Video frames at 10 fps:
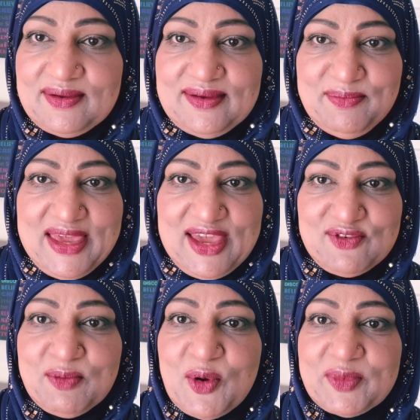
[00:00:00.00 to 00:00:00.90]
Make every
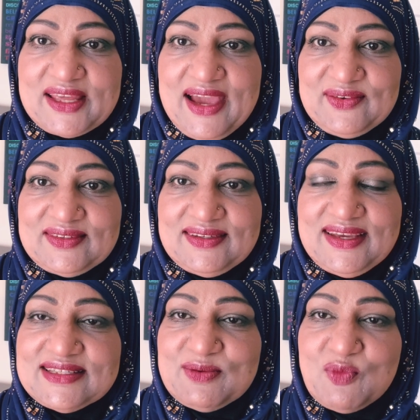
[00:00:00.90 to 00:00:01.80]
moment count.
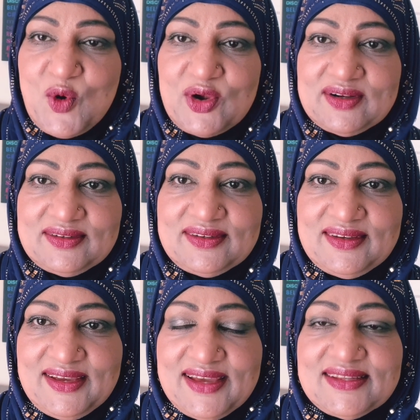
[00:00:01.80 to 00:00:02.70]
It's important.
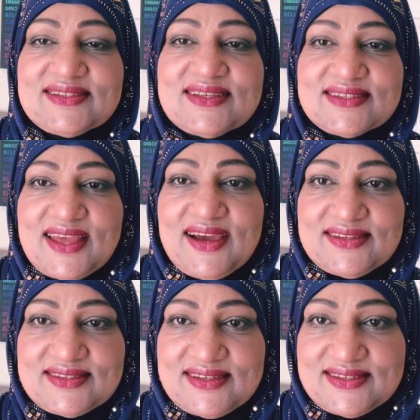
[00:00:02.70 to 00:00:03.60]
This is
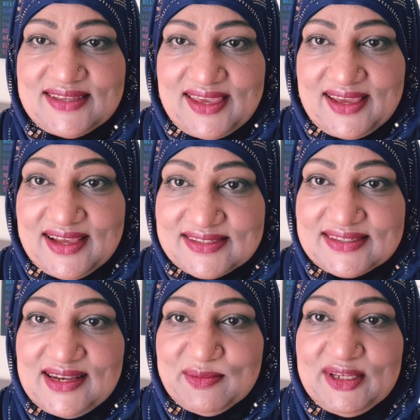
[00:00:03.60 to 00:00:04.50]
Naz saying
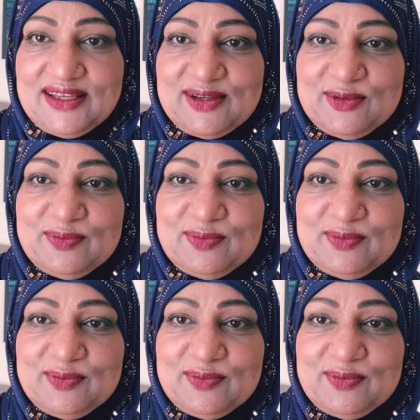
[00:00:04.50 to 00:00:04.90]
Assalamu Alaikum.